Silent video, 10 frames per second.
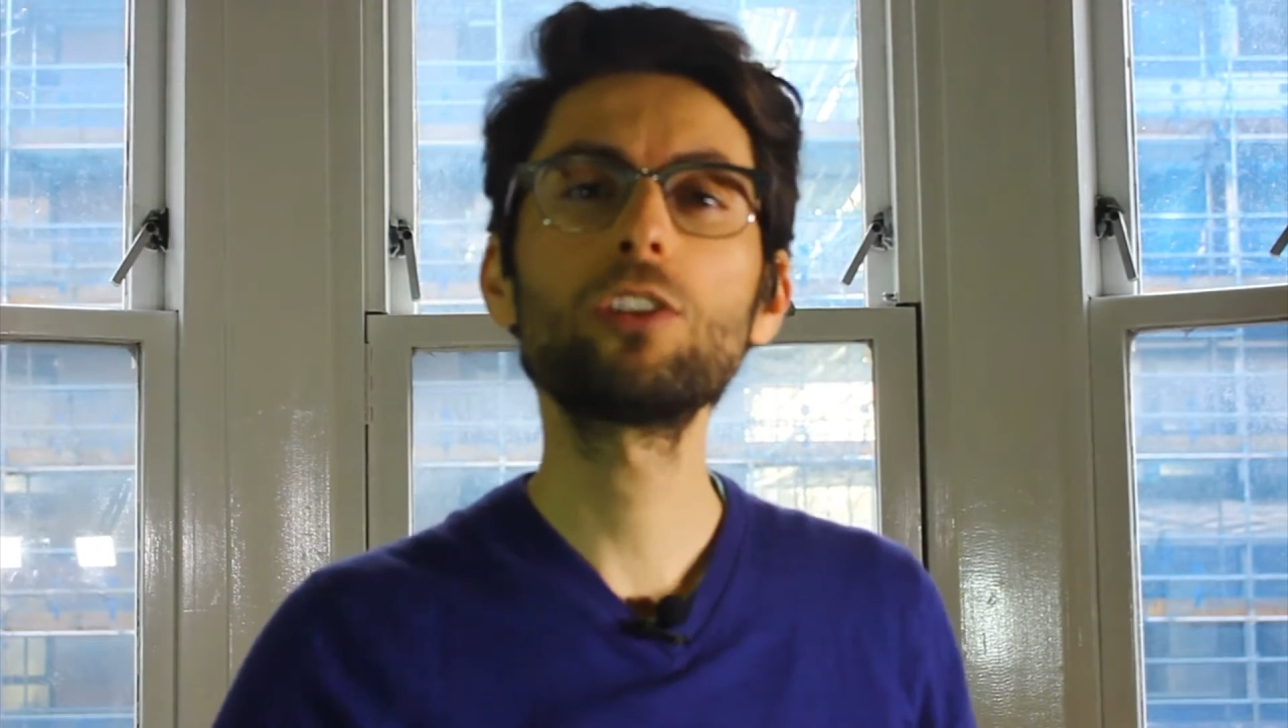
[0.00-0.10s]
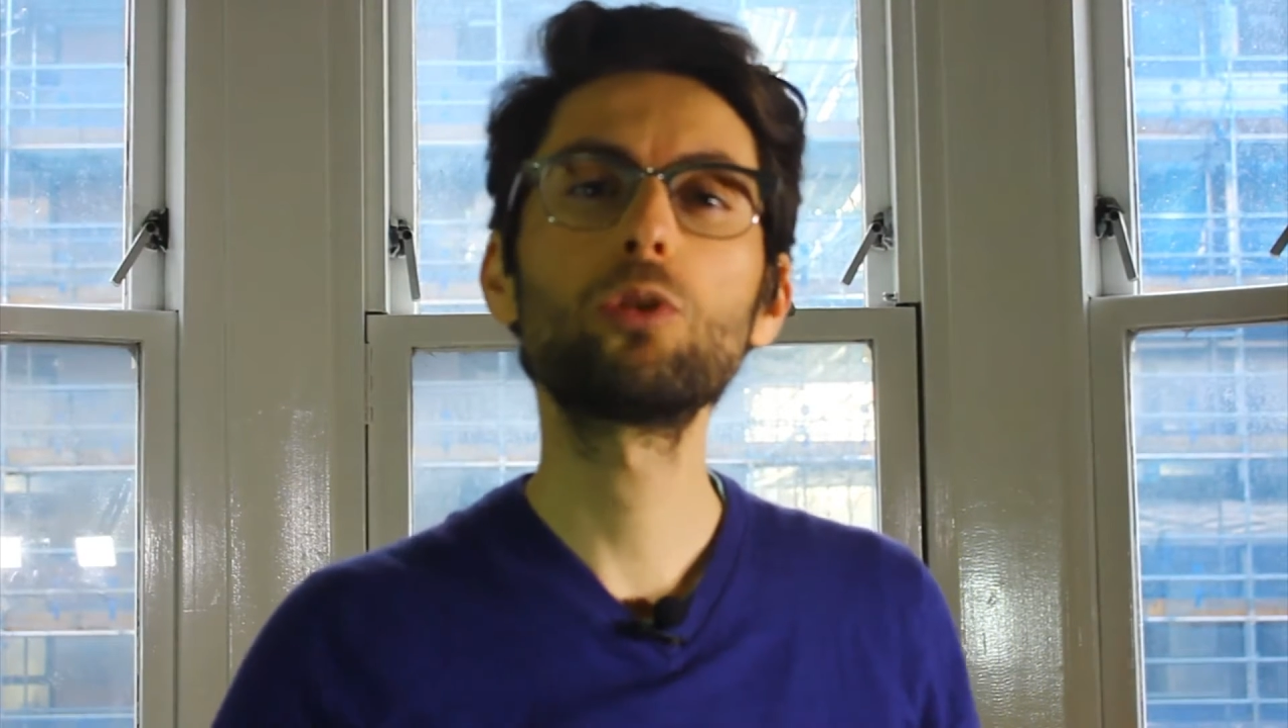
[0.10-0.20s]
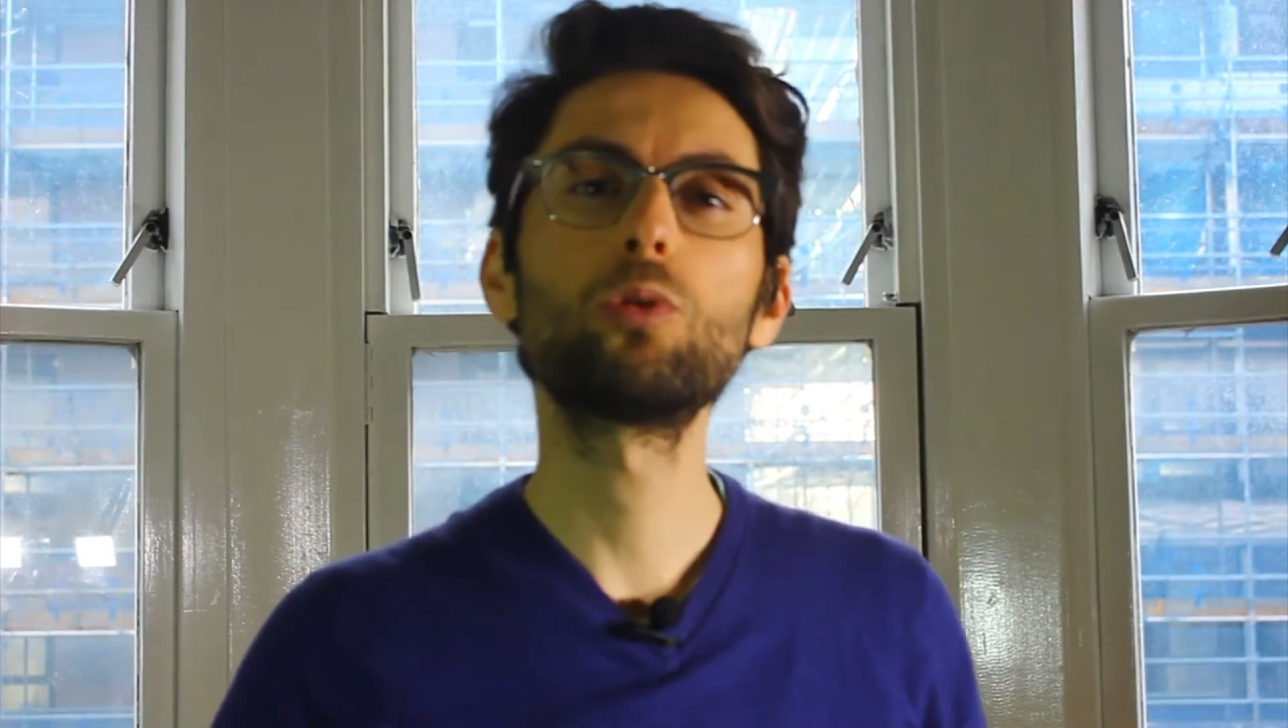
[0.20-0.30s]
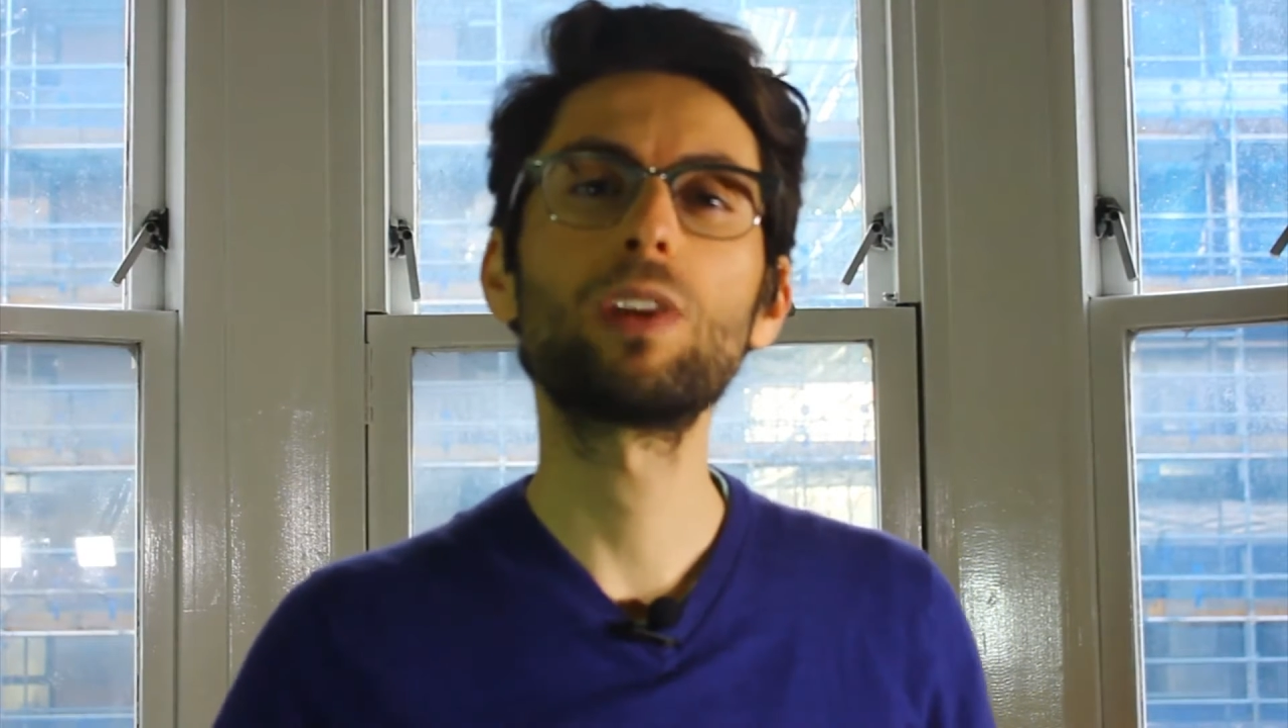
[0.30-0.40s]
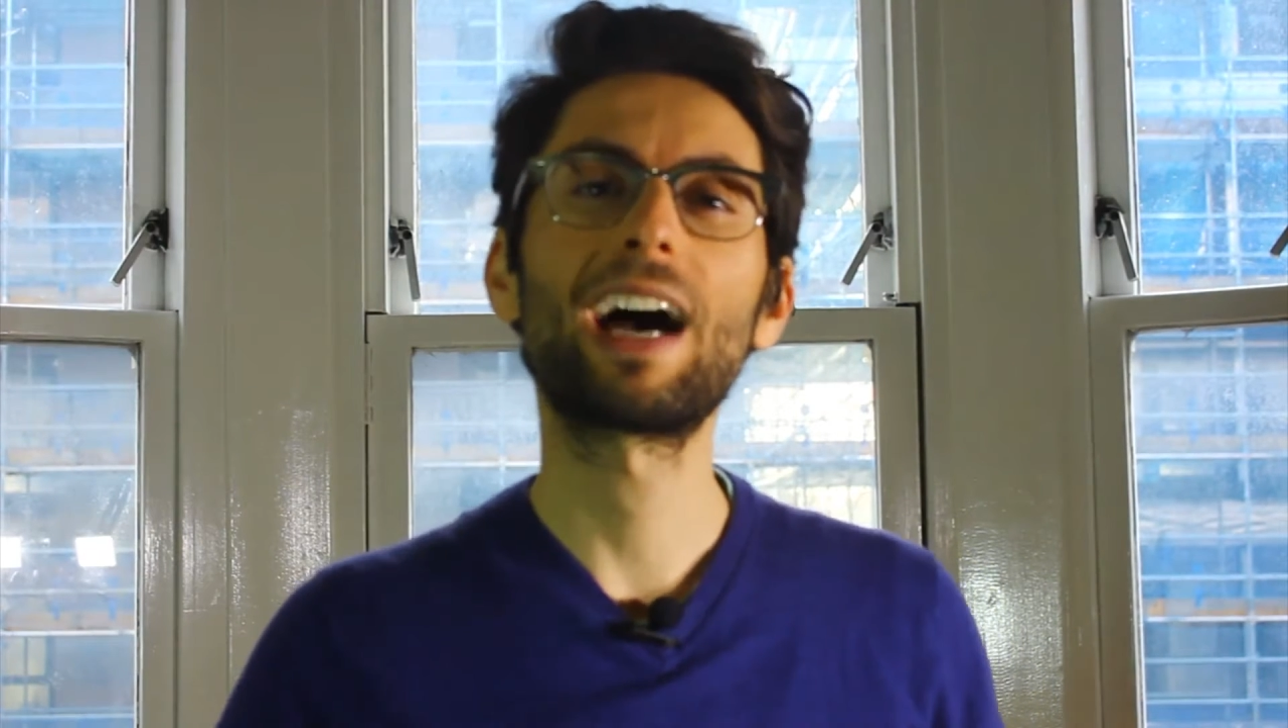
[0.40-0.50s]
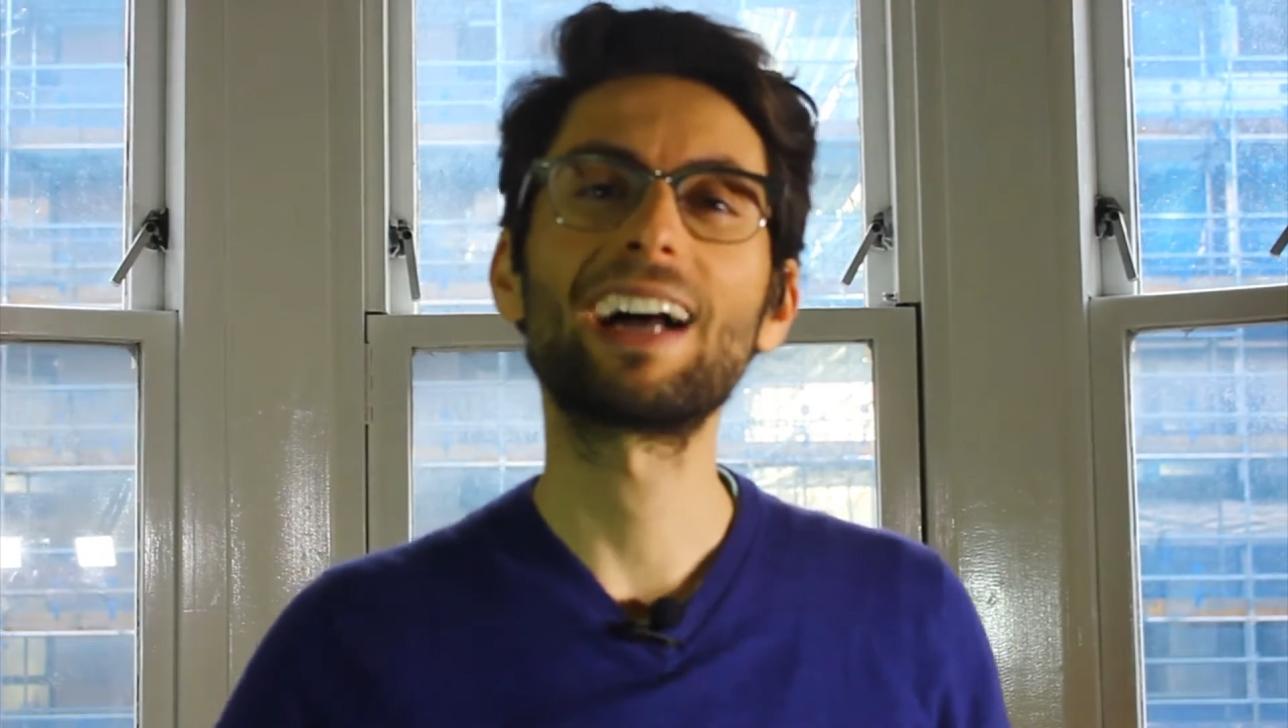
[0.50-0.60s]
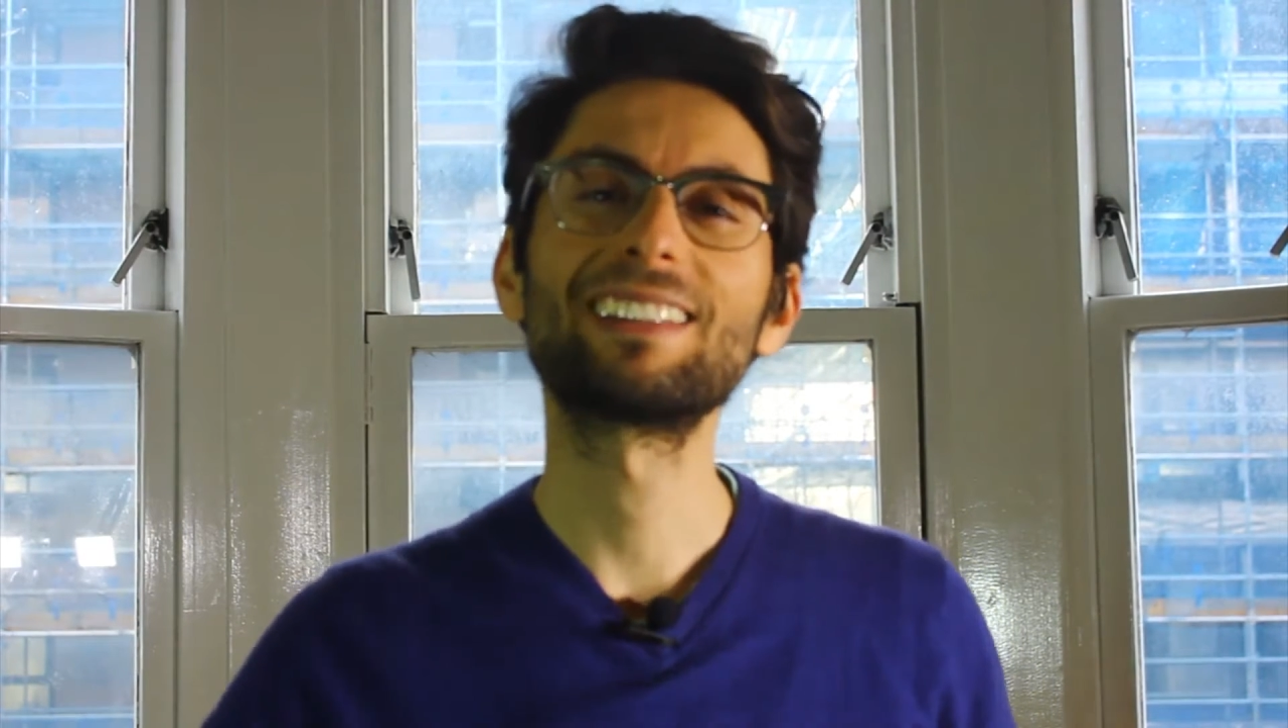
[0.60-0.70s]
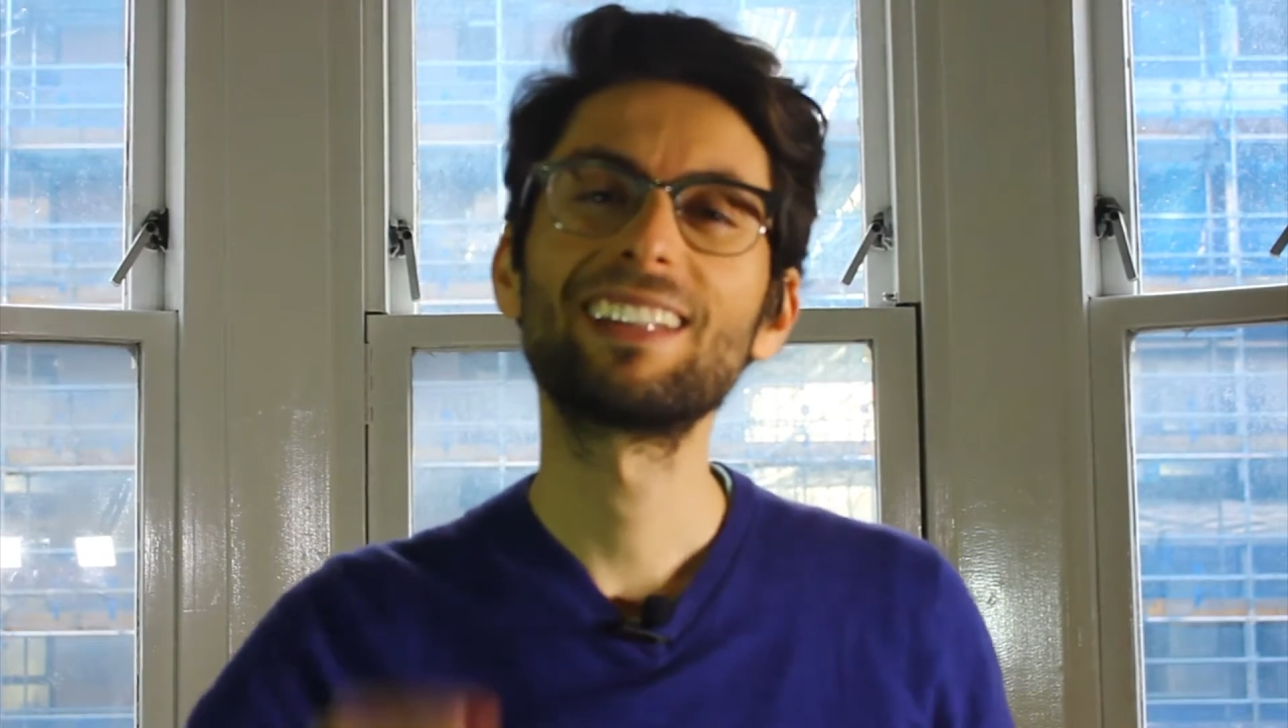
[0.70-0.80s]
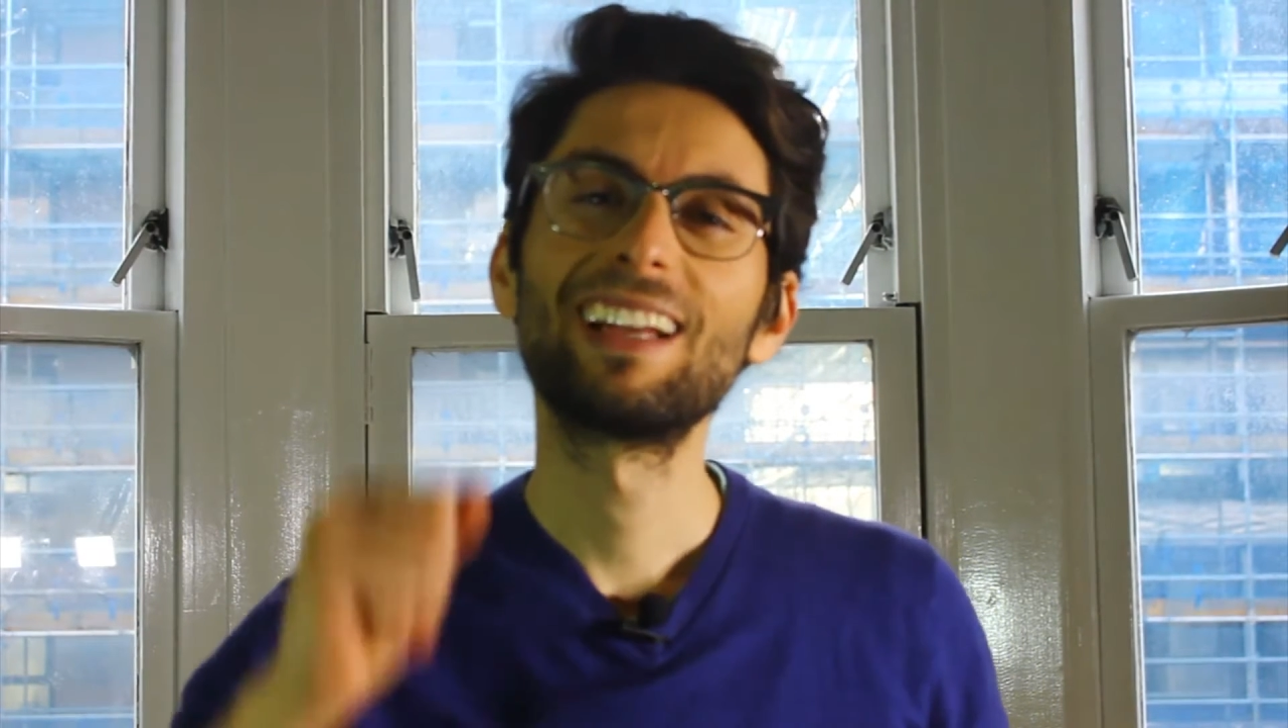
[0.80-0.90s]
you do that,